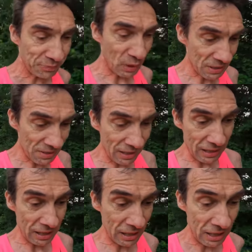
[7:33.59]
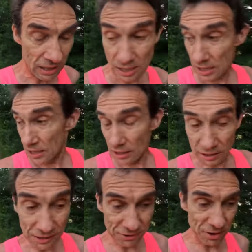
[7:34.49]
But at
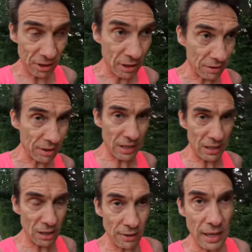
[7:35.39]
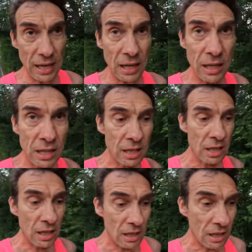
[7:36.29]
least, other than that car
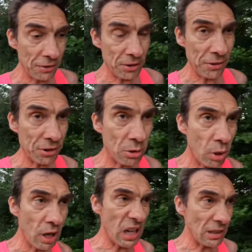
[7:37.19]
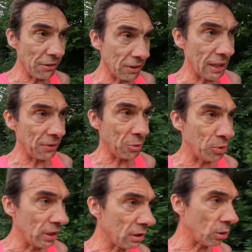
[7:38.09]
there, it's nice and quiet, and these lanes are
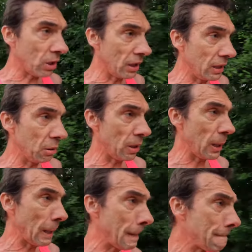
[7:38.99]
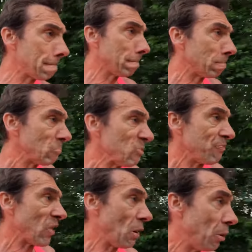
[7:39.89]
pretty quiet anyway.
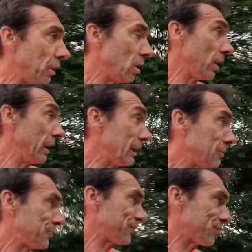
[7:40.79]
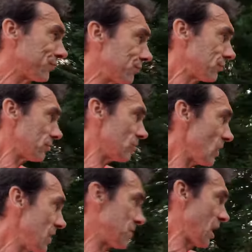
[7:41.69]
What have we got here?
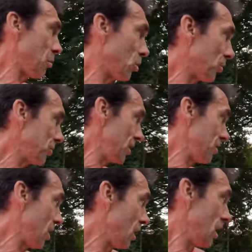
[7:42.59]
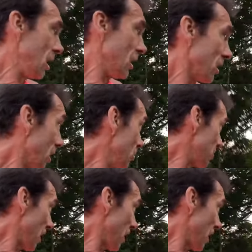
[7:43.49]
Stable cottage, coach